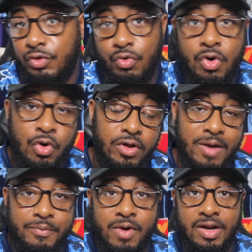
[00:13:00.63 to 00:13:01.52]
two Gold
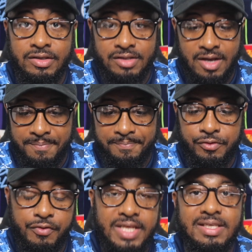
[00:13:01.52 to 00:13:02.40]
Cup runners-up,
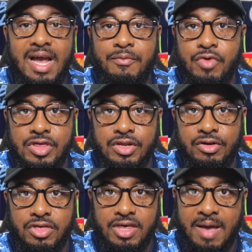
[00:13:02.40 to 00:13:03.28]
three-time
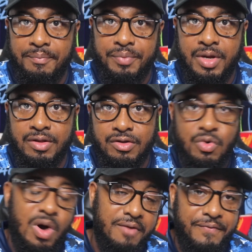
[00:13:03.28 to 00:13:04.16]
regional champions,
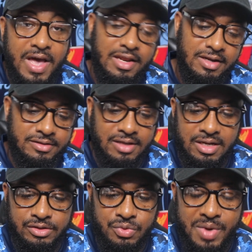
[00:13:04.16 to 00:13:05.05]
quarterfinalists
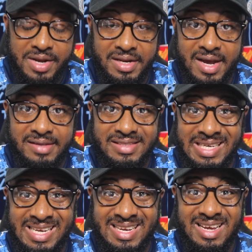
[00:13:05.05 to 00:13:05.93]
in twenty
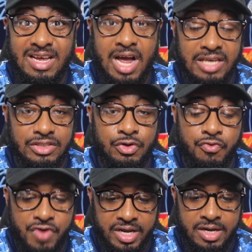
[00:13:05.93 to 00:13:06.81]
nineteen, Costa
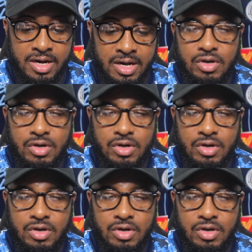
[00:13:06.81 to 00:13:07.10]
Rica.